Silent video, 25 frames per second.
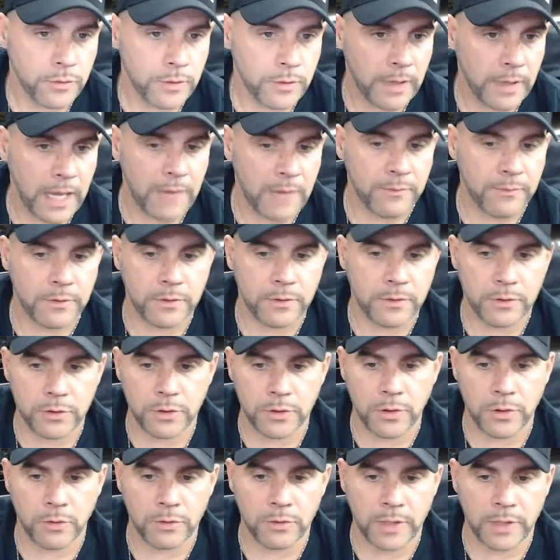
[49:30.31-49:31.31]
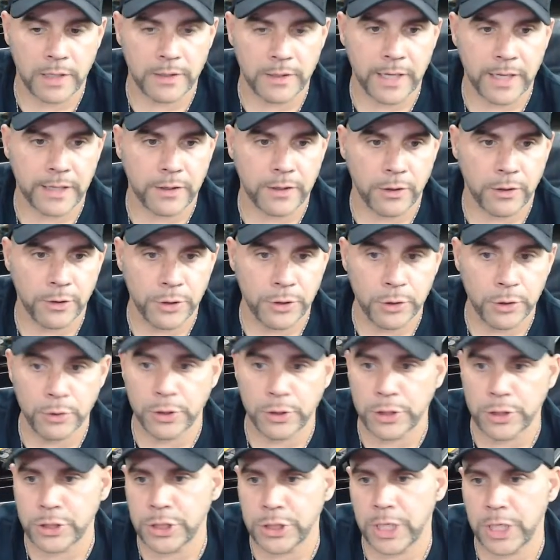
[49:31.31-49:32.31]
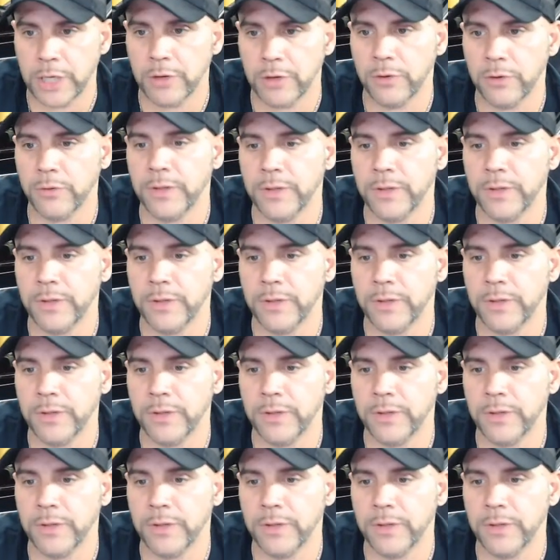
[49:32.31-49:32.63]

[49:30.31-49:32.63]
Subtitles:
new to the channel,